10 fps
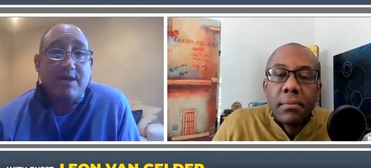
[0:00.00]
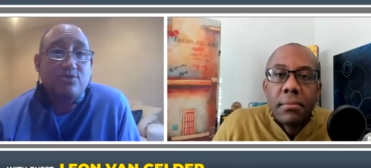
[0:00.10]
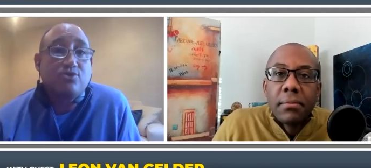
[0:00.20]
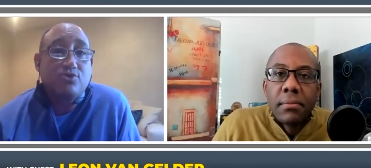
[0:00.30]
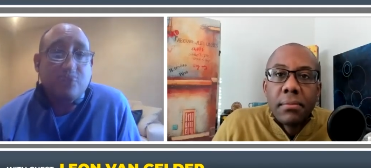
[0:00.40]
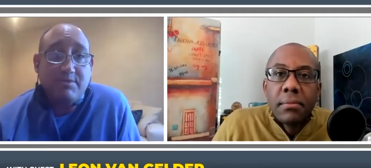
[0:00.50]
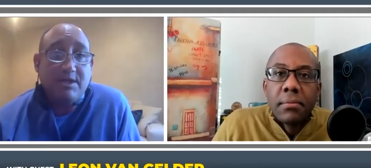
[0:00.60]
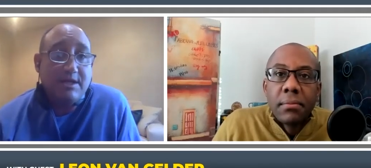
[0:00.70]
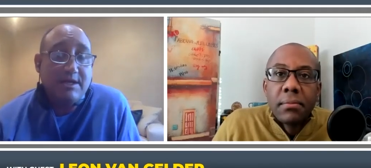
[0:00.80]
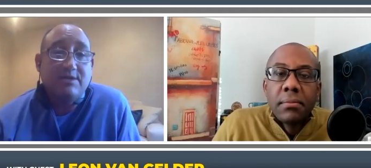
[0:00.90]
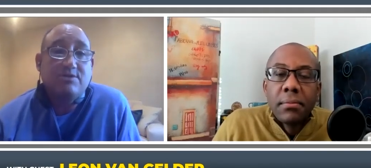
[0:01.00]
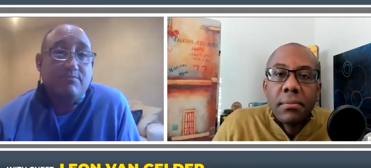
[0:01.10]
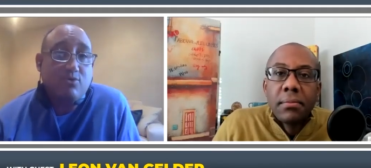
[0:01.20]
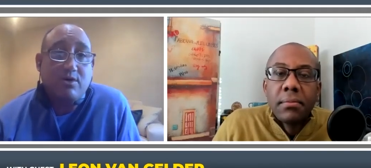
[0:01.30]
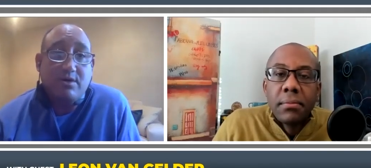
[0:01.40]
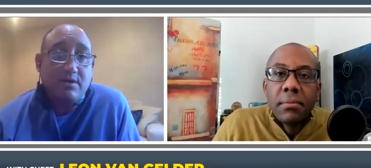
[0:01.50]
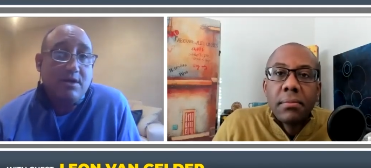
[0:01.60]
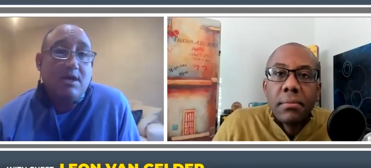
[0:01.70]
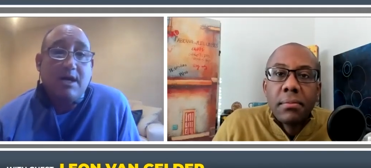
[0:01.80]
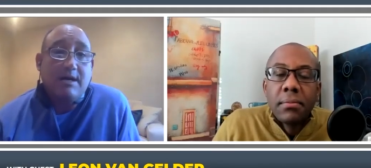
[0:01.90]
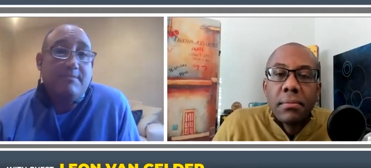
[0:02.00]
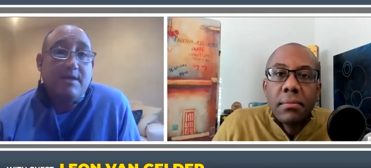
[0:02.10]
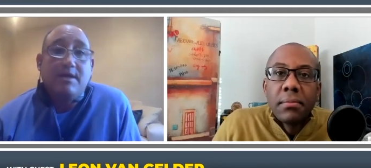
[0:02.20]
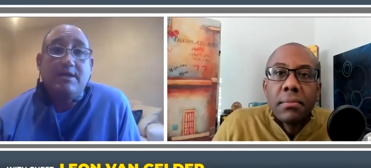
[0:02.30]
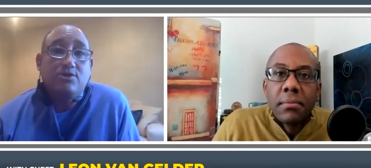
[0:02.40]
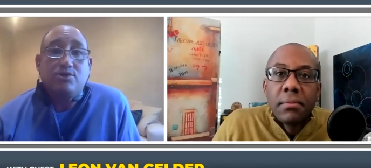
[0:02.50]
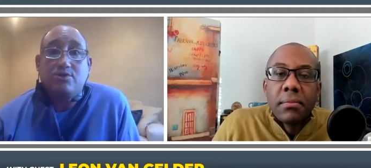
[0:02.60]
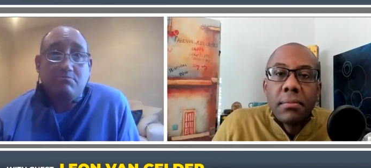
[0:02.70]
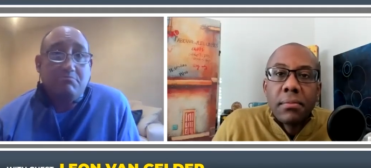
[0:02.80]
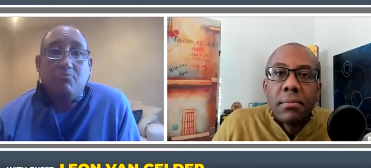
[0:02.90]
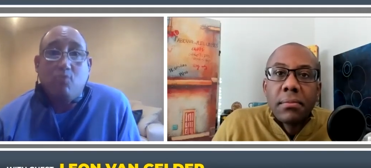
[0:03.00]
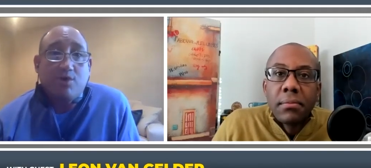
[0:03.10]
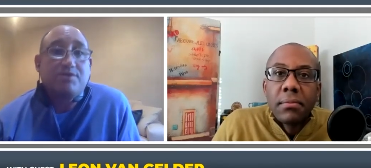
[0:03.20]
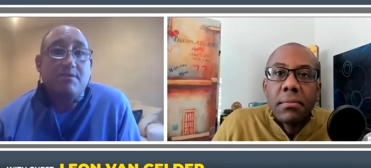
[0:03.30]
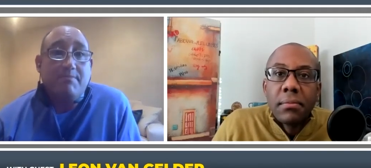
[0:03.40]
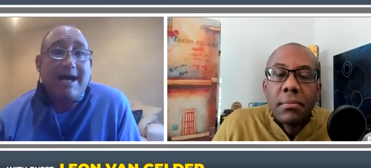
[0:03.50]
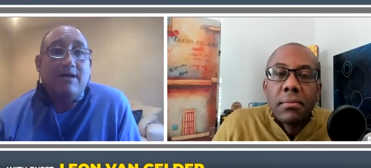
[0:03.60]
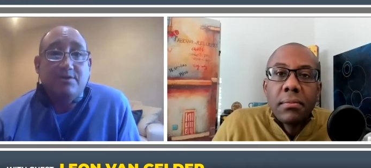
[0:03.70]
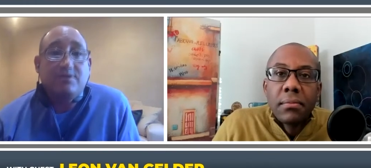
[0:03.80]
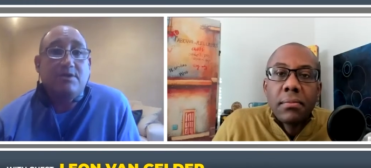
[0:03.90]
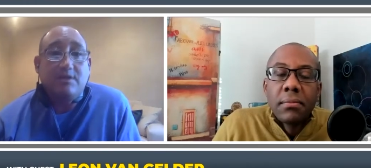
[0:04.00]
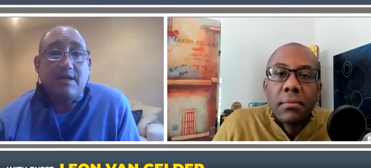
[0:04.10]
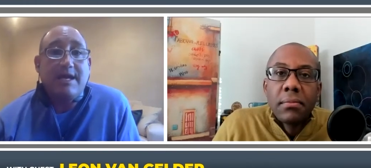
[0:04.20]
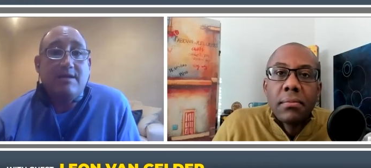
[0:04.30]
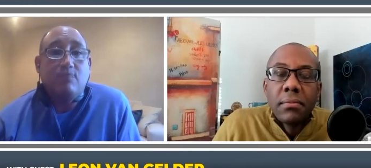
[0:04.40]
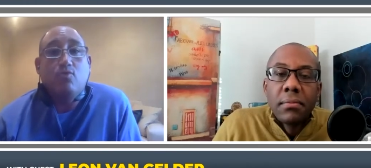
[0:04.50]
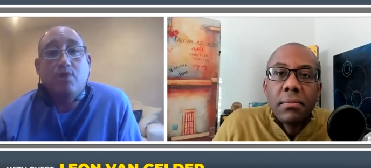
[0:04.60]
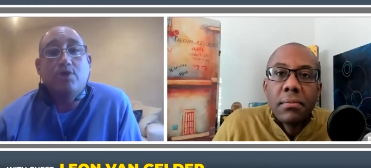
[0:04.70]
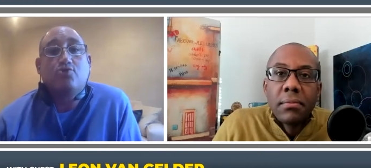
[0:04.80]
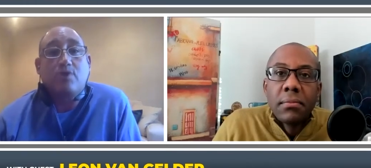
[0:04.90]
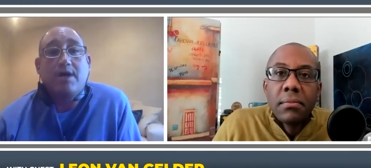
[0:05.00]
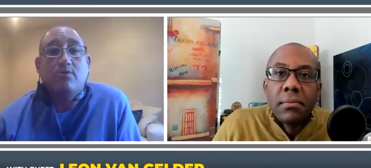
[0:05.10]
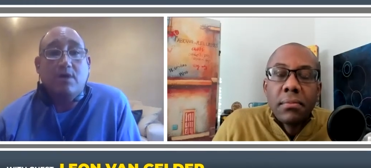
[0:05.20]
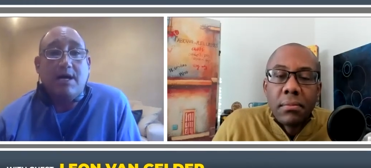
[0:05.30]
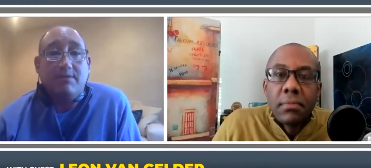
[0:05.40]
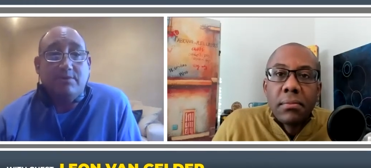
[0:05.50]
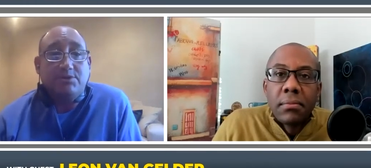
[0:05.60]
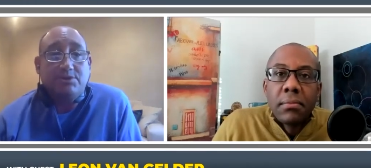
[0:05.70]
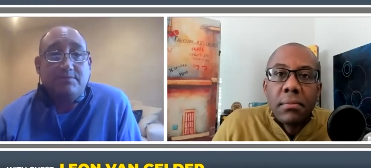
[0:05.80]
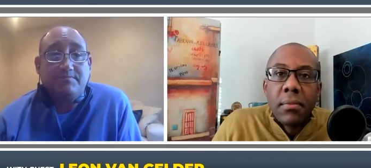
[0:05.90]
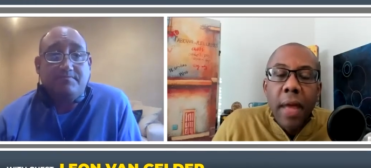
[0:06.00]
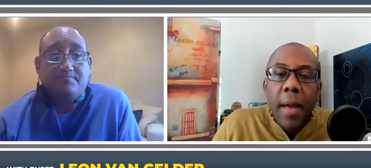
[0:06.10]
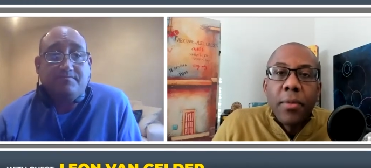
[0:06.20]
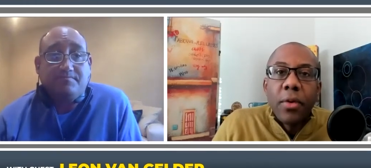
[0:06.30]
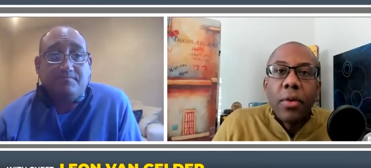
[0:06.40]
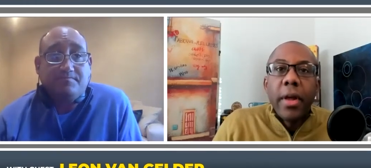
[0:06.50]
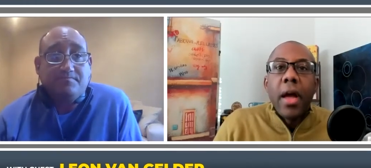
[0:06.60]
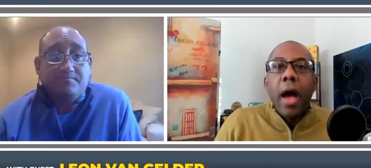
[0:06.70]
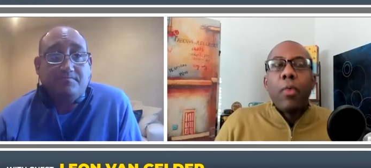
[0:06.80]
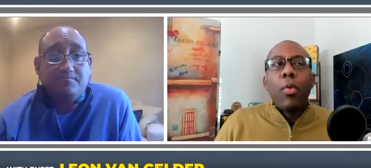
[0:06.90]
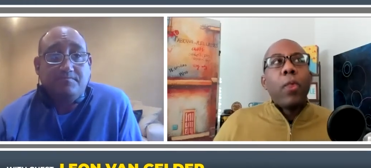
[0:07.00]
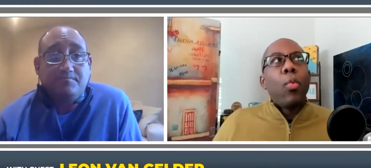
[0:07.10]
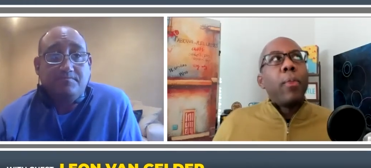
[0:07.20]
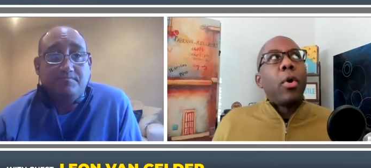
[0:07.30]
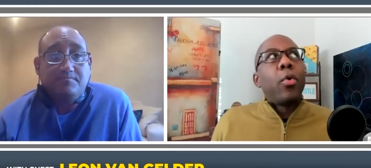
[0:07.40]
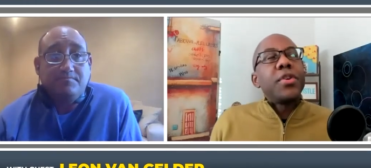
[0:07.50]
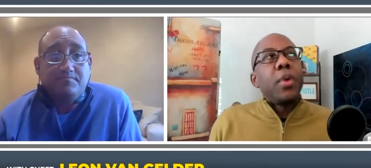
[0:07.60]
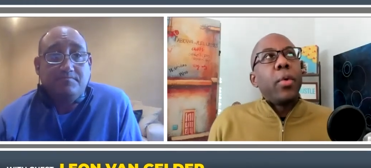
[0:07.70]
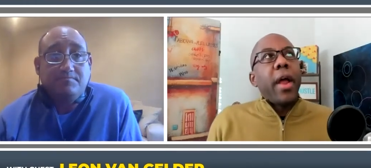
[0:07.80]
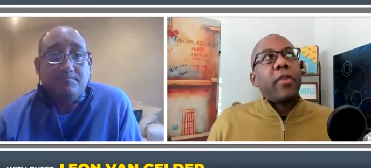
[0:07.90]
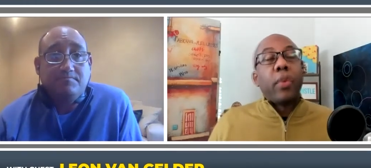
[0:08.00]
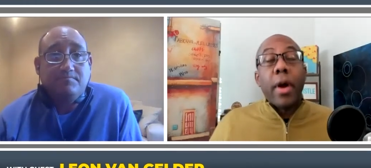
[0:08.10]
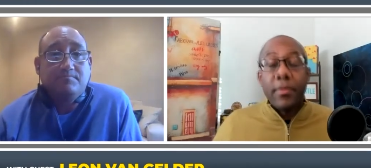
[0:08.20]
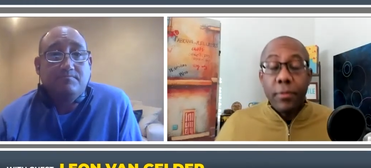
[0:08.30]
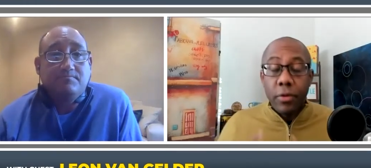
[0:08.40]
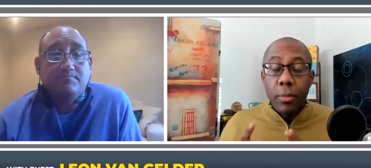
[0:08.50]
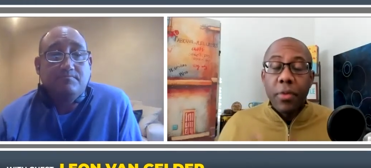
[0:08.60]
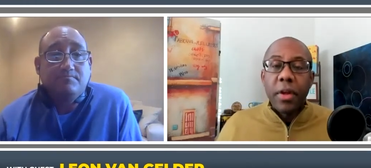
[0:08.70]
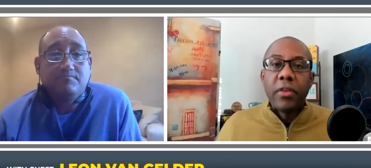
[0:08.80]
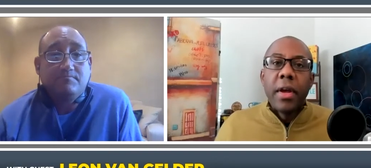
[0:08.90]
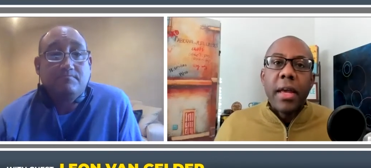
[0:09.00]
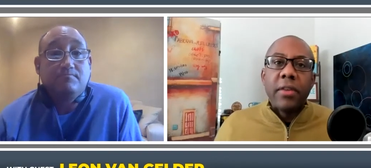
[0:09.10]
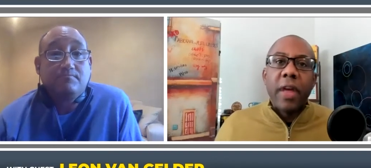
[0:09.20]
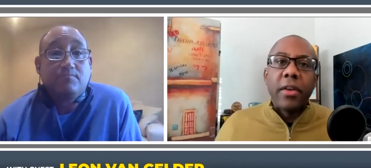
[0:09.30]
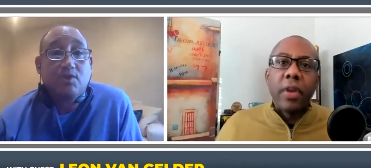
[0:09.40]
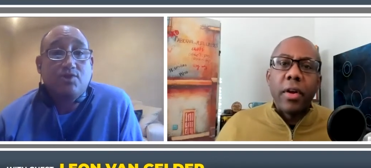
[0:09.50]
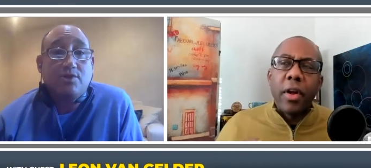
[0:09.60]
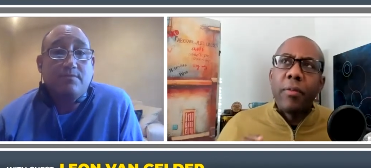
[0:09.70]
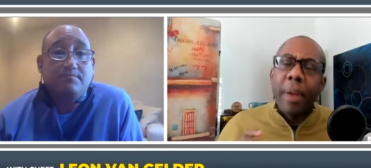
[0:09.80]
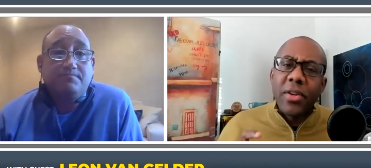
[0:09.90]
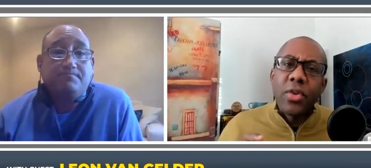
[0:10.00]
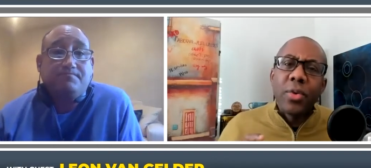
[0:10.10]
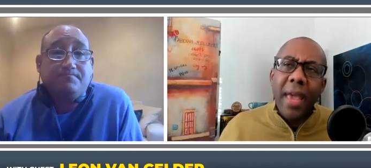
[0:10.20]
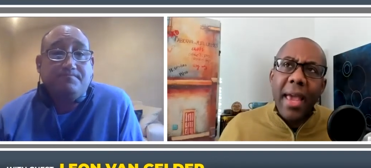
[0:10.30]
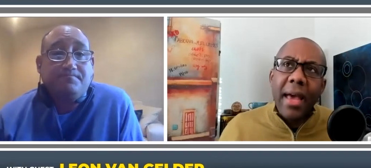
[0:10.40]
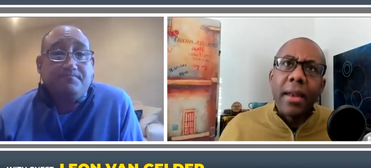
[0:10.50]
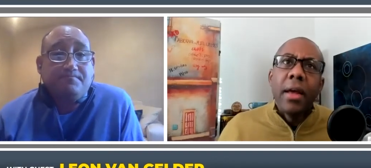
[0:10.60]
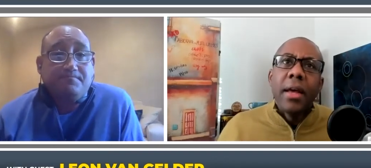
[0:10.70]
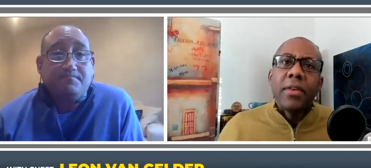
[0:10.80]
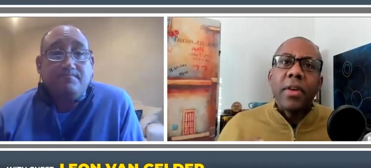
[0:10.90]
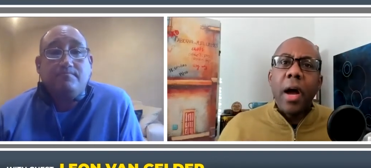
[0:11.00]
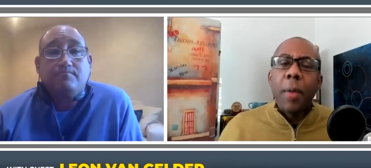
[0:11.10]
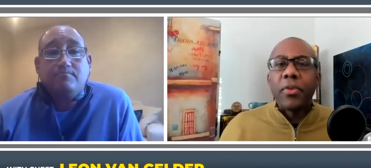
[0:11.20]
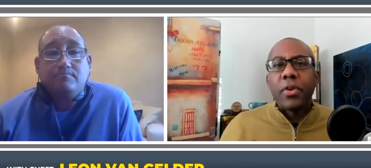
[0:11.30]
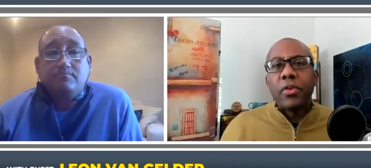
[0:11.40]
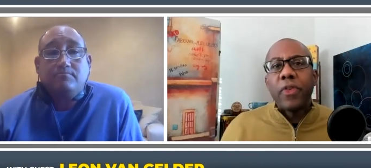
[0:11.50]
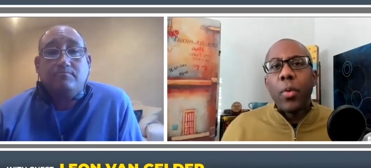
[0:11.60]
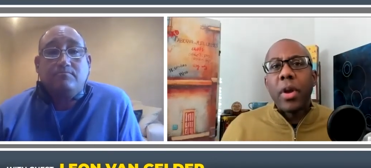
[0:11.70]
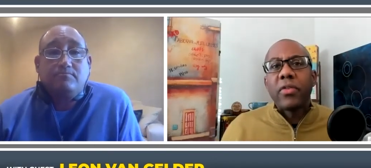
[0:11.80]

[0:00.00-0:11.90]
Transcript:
Speaker 1: social media is important. Um, it's just what's the balance and and what are you trying to accomplish?
Speaker 2: Absolutely. I one one more question I want to ask, or I have two more things, is that to, sure. best you can to help us understand what it's